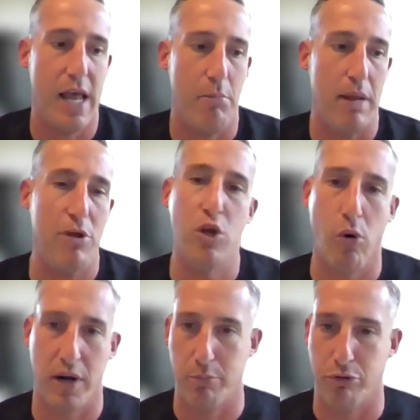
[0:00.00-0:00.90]
Maybe you
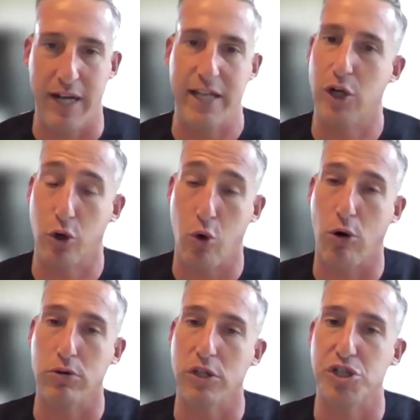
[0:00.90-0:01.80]
want to bring,
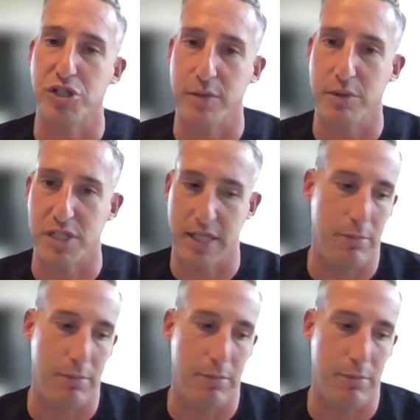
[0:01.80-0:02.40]
quote, legitimacy.